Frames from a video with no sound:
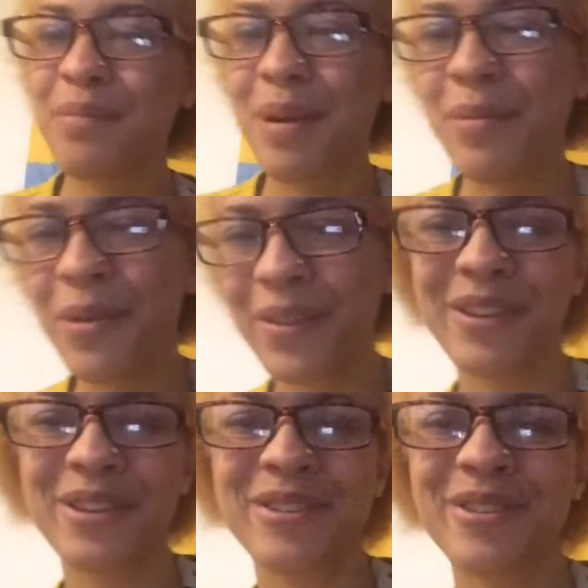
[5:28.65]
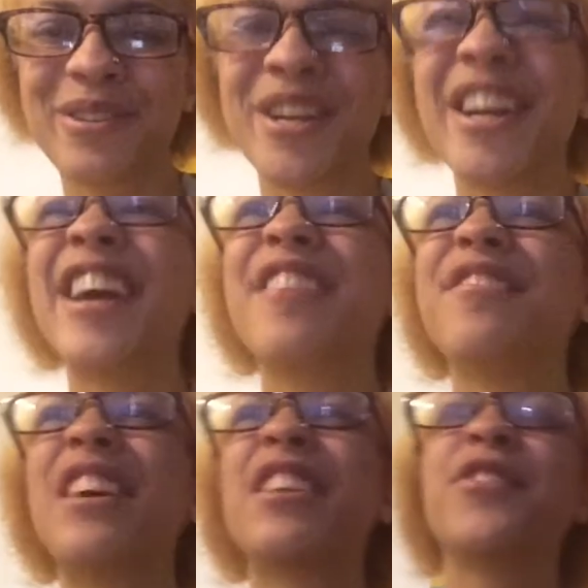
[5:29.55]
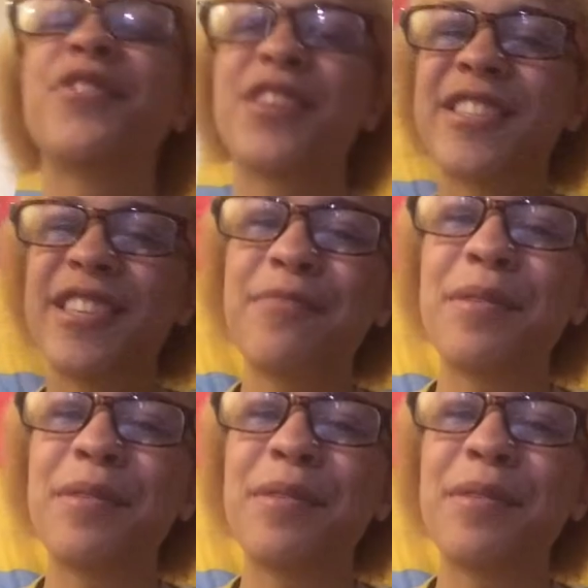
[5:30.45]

bipolar disorder, and vice versa.